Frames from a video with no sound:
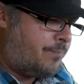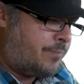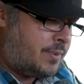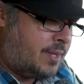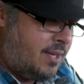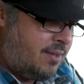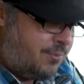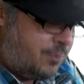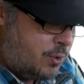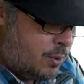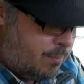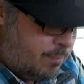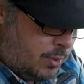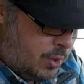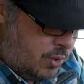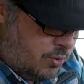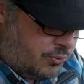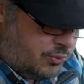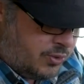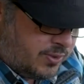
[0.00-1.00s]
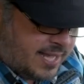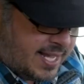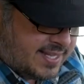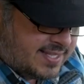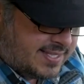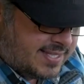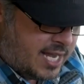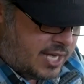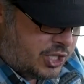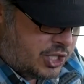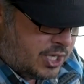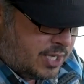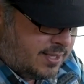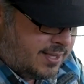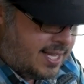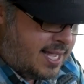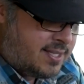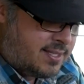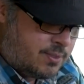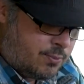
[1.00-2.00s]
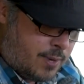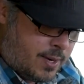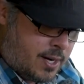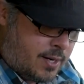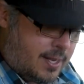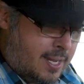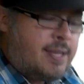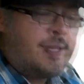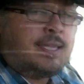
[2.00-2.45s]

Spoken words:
If you move to that section, that's where it